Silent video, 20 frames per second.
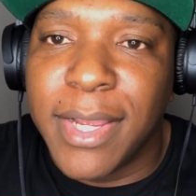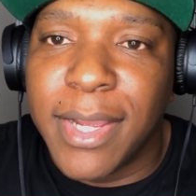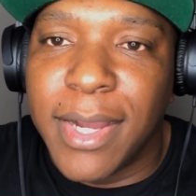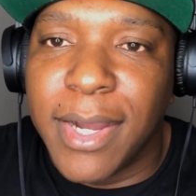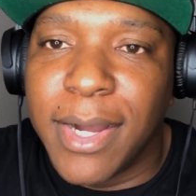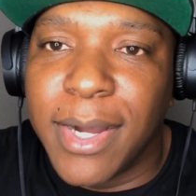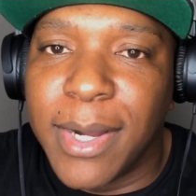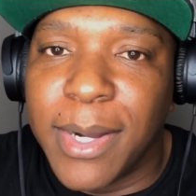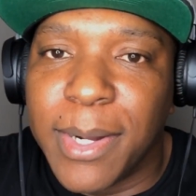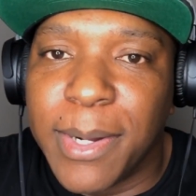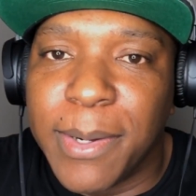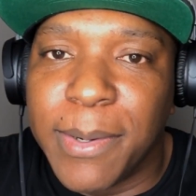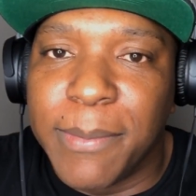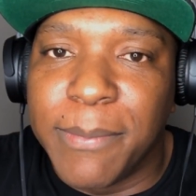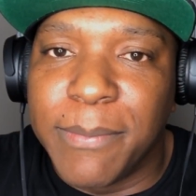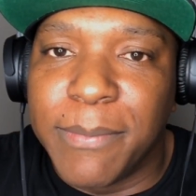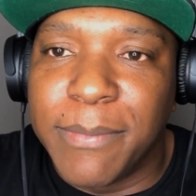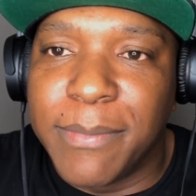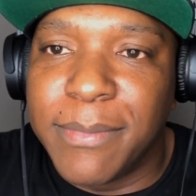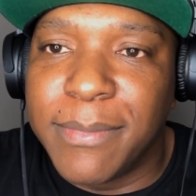
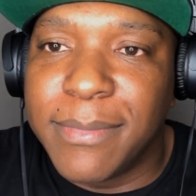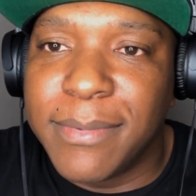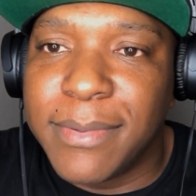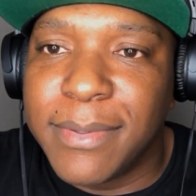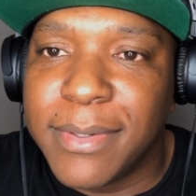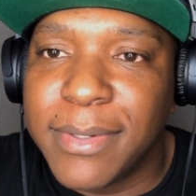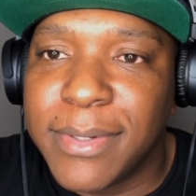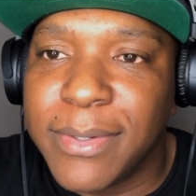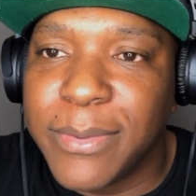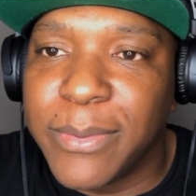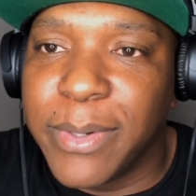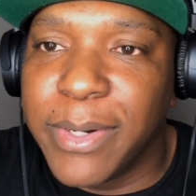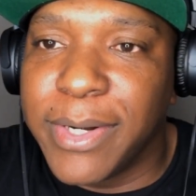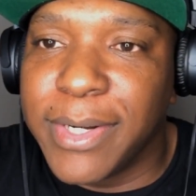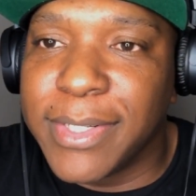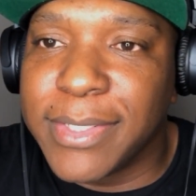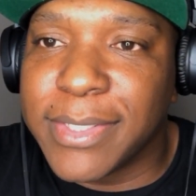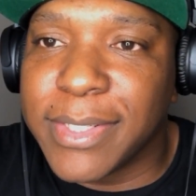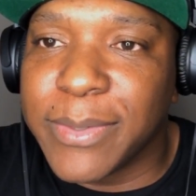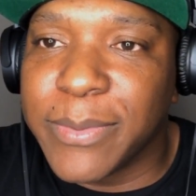
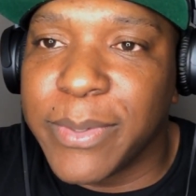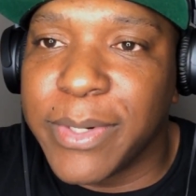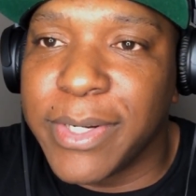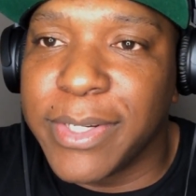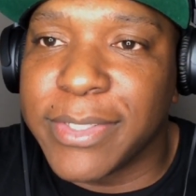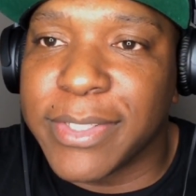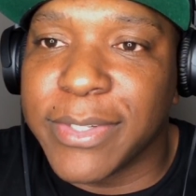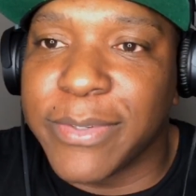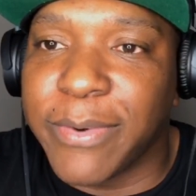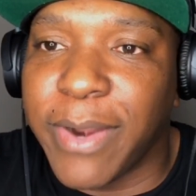Where is it?